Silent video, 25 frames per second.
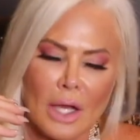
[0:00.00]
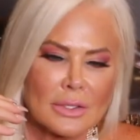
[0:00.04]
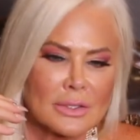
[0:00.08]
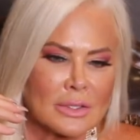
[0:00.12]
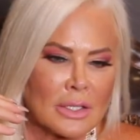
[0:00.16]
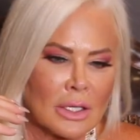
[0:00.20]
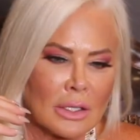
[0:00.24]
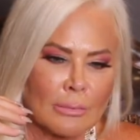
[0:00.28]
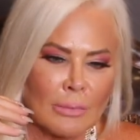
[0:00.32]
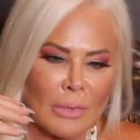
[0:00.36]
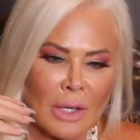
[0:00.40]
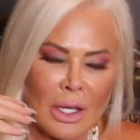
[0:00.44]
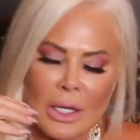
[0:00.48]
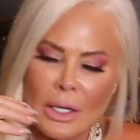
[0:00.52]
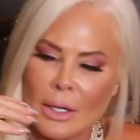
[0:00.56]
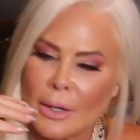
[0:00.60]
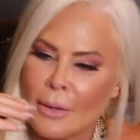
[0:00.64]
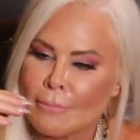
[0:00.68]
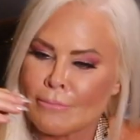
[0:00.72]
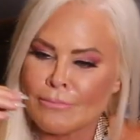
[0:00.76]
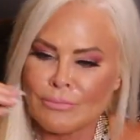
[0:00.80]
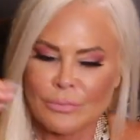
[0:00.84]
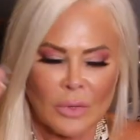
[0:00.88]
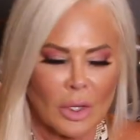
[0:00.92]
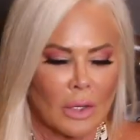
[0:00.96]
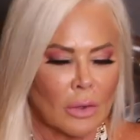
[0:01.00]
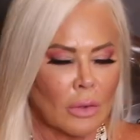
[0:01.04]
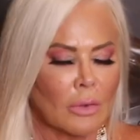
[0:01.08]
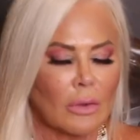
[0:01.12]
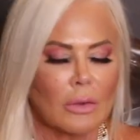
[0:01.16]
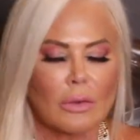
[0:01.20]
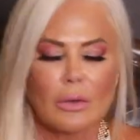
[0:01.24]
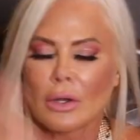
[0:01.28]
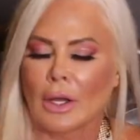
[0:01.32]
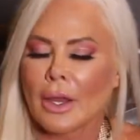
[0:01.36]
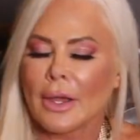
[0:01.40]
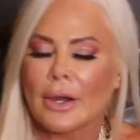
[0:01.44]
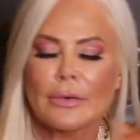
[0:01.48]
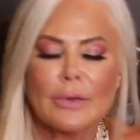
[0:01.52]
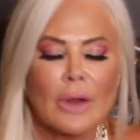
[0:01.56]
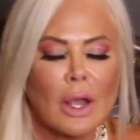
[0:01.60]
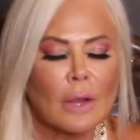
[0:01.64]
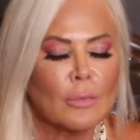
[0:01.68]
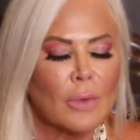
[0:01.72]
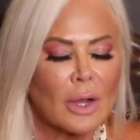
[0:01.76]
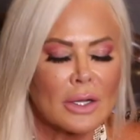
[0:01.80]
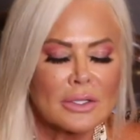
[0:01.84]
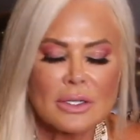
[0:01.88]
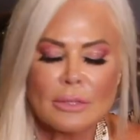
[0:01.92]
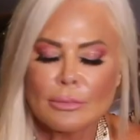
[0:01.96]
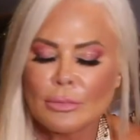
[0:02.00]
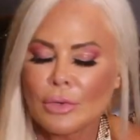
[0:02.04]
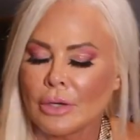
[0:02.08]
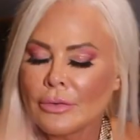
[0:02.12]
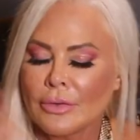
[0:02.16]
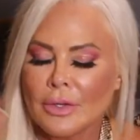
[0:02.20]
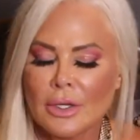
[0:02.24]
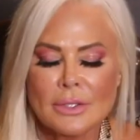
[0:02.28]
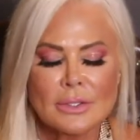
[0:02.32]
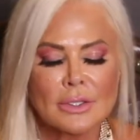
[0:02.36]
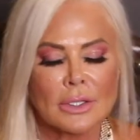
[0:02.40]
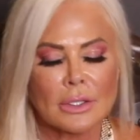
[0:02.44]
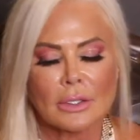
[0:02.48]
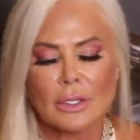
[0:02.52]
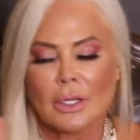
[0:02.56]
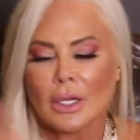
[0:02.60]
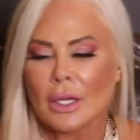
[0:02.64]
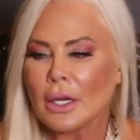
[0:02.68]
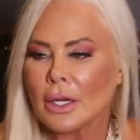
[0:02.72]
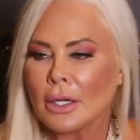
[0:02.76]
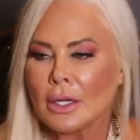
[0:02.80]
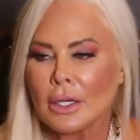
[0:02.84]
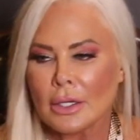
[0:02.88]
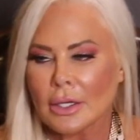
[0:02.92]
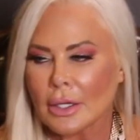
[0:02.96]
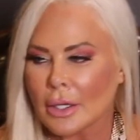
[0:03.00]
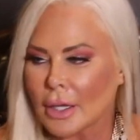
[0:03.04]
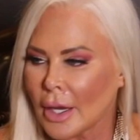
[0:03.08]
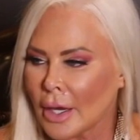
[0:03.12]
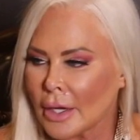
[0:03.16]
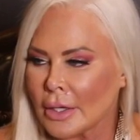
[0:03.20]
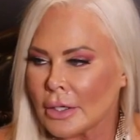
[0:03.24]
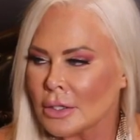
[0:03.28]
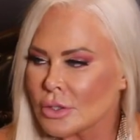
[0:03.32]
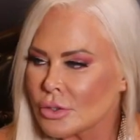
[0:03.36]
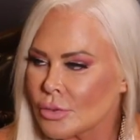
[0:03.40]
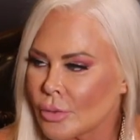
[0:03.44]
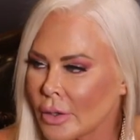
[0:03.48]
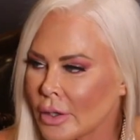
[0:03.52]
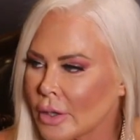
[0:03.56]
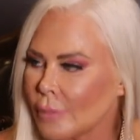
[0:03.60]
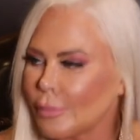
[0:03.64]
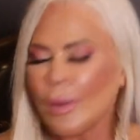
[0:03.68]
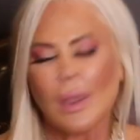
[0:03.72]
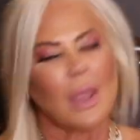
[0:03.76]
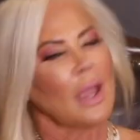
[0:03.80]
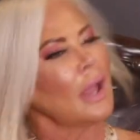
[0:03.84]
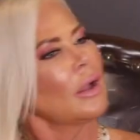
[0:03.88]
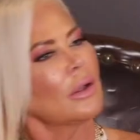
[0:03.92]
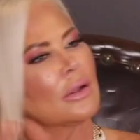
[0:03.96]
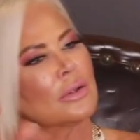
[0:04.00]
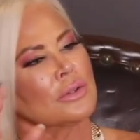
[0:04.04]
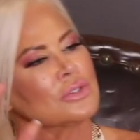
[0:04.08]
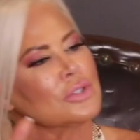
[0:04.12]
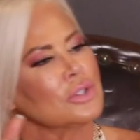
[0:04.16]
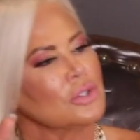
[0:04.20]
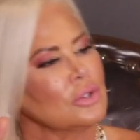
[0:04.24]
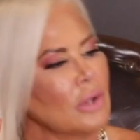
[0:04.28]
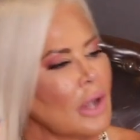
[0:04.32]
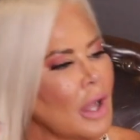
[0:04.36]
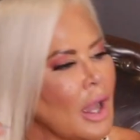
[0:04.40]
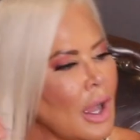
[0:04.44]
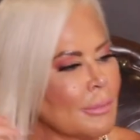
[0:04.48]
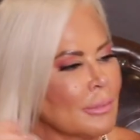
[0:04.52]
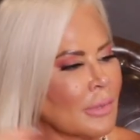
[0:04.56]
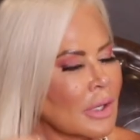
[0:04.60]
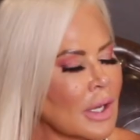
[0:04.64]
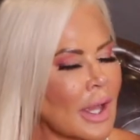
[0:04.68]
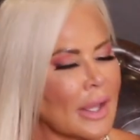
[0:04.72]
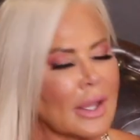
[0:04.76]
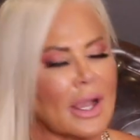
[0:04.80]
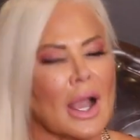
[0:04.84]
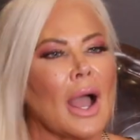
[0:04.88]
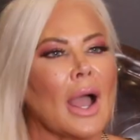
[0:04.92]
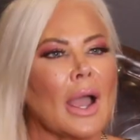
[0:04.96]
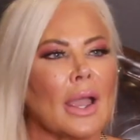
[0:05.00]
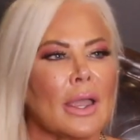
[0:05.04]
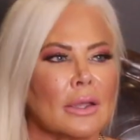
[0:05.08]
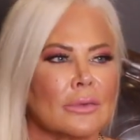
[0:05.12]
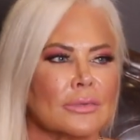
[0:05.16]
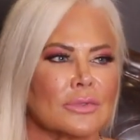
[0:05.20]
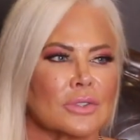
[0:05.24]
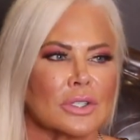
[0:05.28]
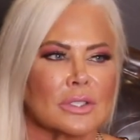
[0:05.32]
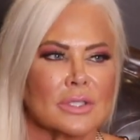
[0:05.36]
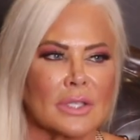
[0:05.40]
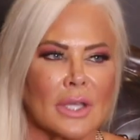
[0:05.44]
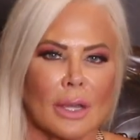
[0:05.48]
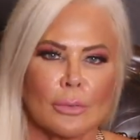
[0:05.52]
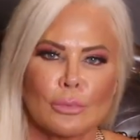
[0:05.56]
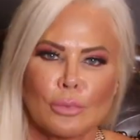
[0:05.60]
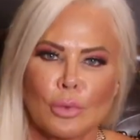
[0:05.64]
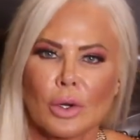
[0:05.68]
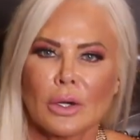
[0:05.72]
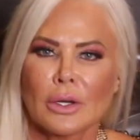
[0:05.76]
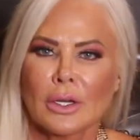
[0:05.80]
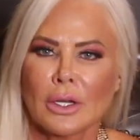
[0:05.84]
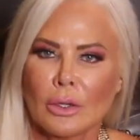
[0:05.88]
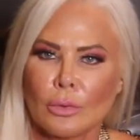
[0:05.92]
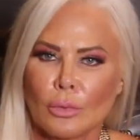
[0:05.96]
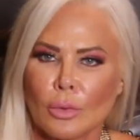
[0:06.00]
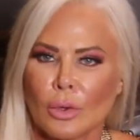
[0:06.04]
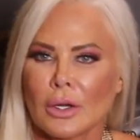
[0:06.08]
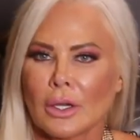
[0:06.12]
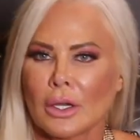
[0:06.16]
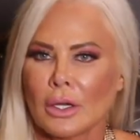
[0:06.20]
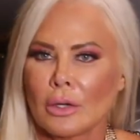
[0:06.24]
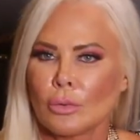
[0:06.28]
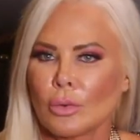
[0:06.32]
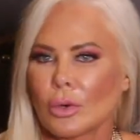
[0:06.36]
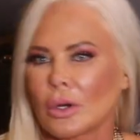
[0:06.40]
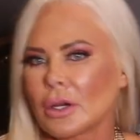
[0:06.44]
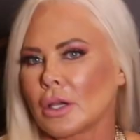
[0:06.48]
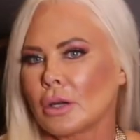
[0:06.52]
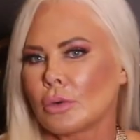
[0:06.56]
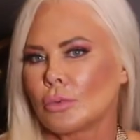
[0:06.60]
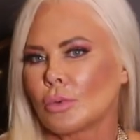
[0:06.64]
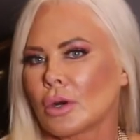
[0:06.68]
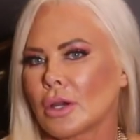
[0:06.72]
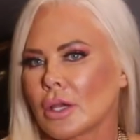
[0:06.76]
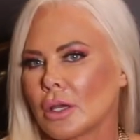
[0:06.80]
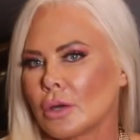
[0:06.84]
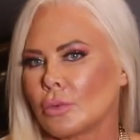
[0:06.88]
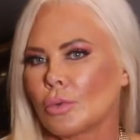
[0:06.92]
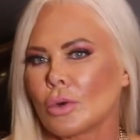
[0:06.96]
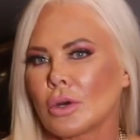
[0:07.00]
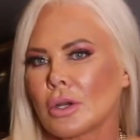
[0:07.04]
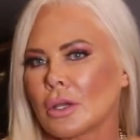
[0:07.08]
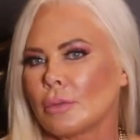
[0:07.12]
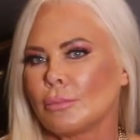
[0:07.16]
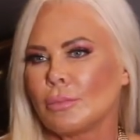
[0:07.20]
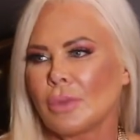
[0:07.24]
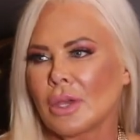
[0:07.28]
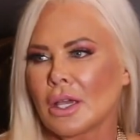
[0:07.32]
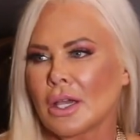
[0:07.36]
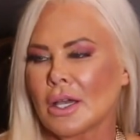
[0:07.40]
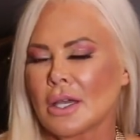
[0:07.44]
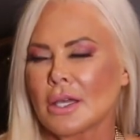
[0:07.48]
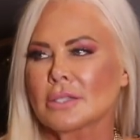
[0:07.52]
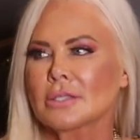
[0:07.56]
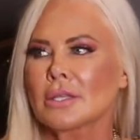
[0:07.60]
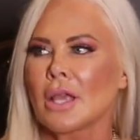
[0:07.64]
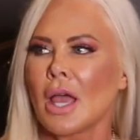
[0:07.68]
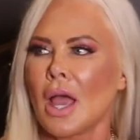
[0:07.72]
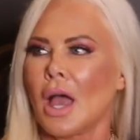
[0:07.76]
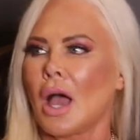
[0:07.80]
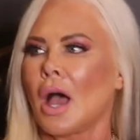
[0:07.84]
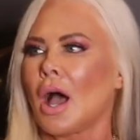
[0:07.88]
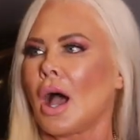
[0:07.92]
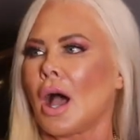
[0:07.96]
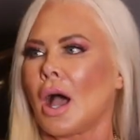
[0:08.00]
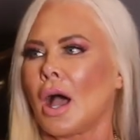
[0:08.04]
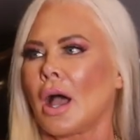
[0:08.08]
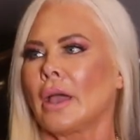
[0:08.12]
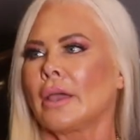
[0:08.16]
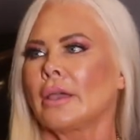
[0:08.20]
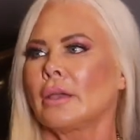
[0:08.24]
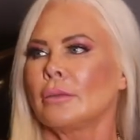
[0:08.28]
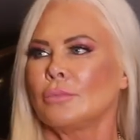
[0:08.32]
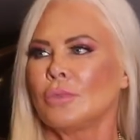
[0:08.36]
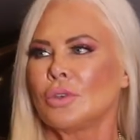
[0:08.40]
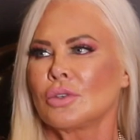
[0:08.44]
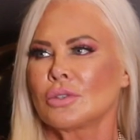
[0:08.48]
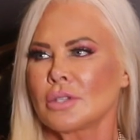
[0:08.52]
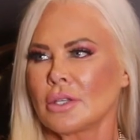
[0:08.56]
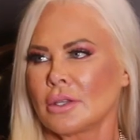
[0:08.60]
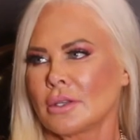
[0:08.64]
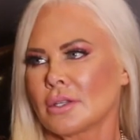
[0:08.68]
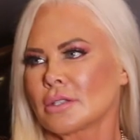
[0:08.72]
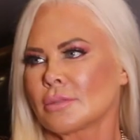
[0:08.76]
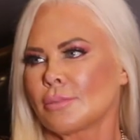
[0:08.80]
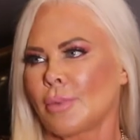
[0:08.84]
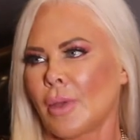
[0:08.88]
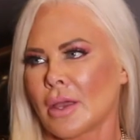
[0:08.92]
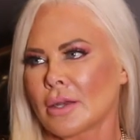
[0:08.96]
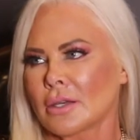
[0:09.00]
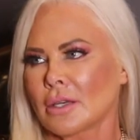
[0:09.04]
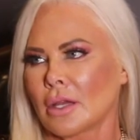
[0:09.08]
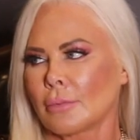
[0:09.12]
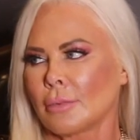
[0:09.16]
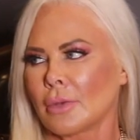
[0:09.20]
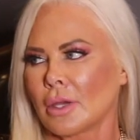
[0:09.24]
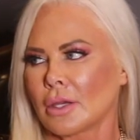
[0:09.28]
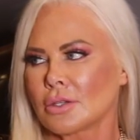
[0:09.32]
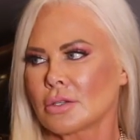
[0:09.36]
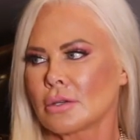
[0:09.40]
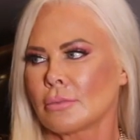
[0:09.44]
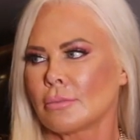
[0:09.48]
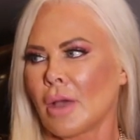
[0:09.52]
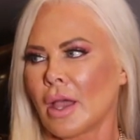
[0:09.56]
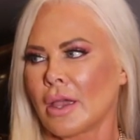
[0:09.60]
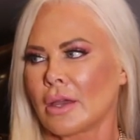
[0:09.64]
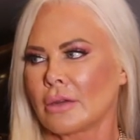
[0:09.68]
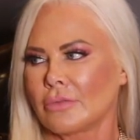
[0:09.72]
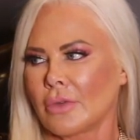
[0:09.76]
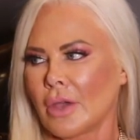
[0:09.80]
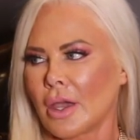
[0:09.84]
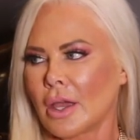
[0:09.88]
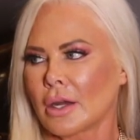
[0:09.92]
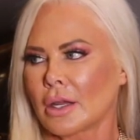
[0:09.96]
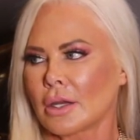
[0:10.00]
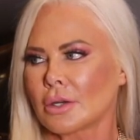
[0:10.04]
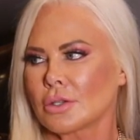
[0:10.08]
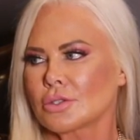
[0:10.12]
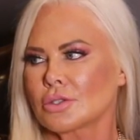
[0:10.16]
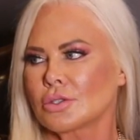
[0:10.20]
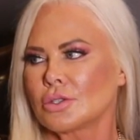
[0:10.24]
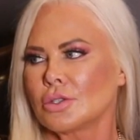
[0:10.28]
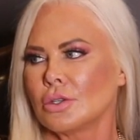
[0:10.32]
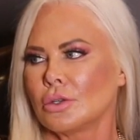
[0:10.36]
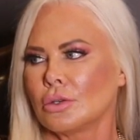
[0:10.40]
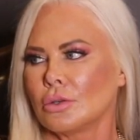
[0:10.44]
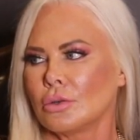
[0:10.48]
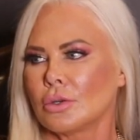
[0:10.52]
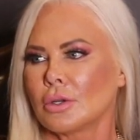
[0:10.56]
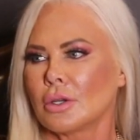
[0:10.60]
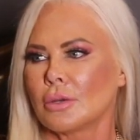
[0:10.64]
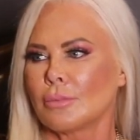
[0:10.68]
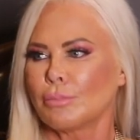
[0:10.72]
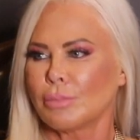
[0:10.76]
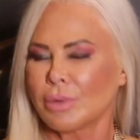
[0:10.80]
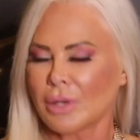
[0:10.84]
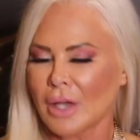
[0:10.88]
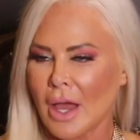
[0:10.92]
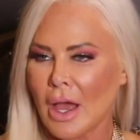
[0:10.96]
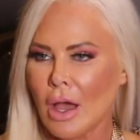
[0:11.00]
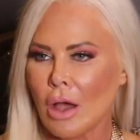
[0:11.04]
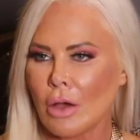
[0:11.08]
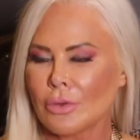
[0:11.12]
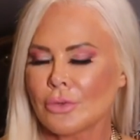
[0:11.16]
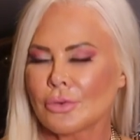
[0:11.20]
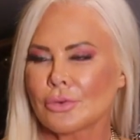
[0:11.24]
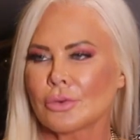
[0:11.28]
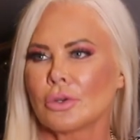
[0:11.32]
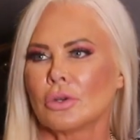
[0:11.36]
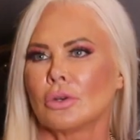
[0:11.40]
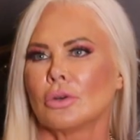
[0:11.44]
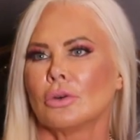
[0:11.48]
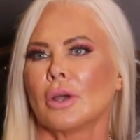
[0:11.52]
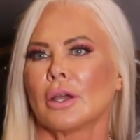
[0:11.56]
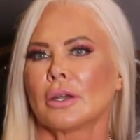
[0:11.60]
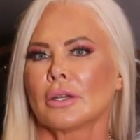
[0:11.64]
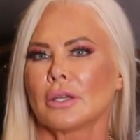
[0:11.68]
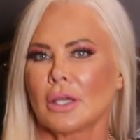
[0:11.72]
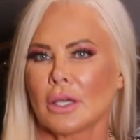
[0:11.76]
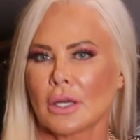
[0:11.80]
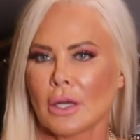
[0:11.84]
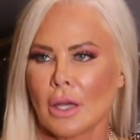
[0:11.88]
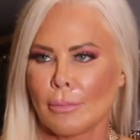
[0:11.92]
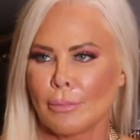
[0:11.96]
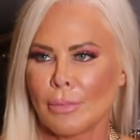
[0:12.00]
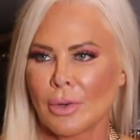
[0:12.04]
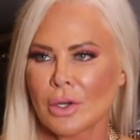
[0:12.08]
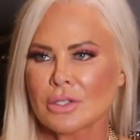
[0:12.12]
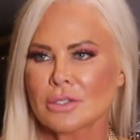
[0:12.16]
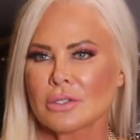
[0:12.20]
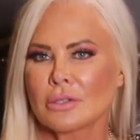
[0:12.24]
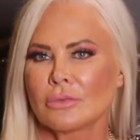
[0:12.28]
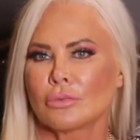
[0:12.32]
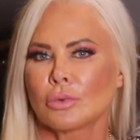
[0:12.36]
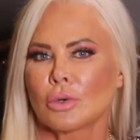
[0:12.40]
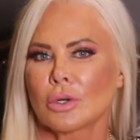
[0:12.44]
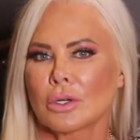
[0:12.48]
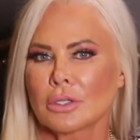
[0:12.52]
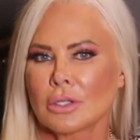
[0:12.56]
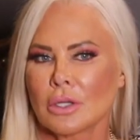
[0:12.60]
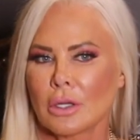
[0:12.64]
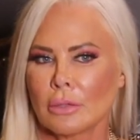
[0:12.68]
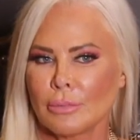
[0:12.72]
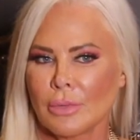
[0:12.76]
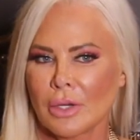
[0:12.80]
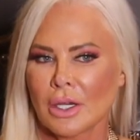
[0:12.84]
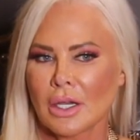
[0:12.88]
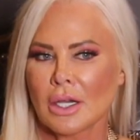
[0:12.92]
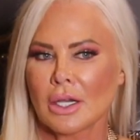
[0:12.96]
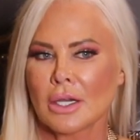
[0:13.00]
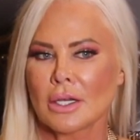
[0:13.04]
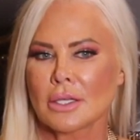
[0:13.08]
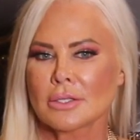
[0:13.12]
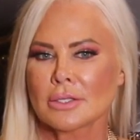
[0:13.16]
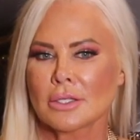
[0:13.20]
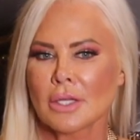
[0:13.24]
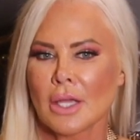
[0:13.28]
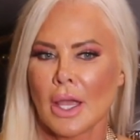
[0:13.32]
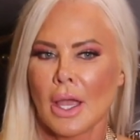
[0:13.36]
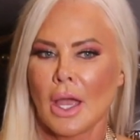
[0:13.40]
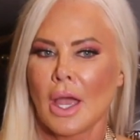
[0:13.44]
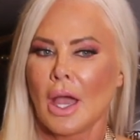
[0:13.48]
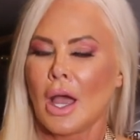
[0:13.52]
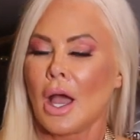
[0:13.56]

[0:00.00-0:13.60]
seen me laying around watching movies and eating and gaining 20 pounds. I mean, like I have just kept working because I am using this pandemic to my advantage to plow through and get a bunch of work done, because